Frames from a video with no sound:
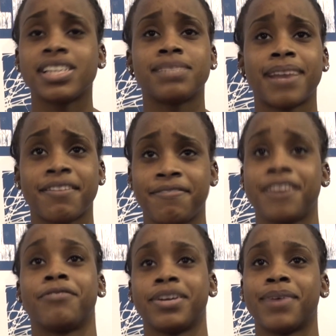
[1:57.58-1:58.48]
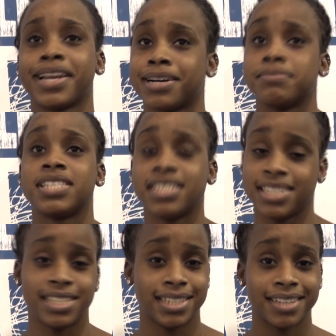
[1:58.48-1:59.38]
is my favorite when it comes to
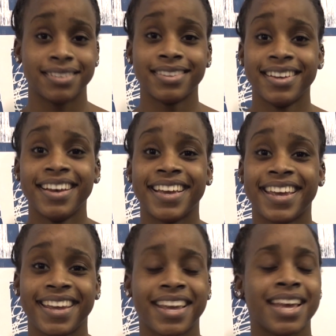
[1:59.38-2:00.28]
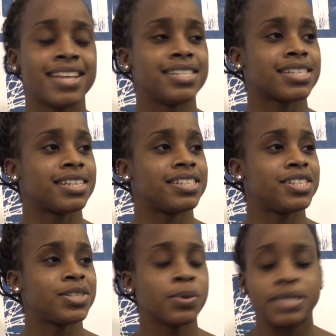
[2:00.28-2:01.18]
detail. He is
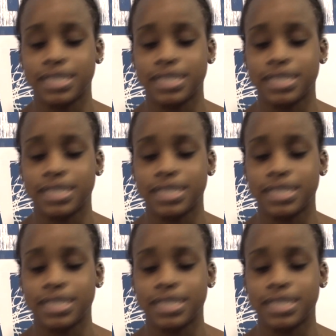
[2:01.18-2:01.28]
so